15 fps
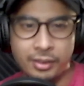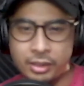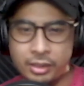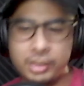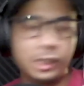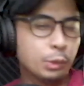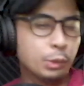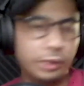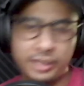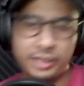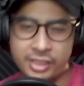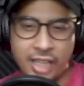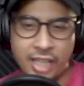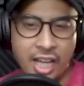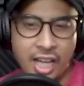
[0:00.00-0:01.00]

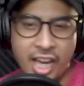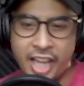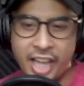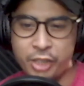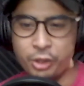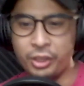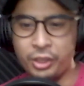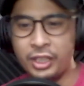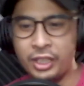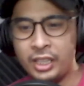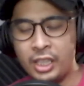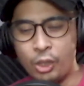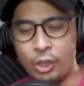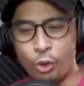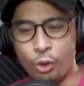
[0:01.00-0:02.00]
suicide or
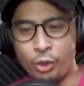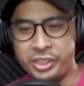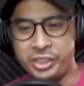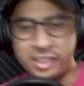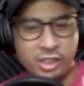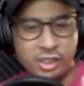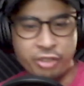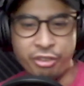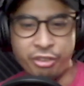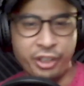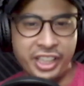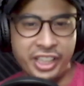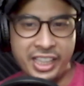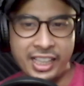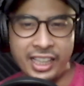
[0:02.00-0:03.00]

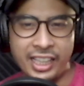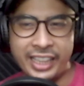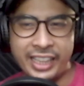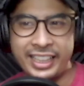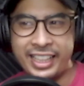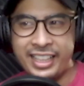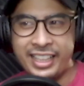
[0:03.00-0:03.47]
schizophrenia, like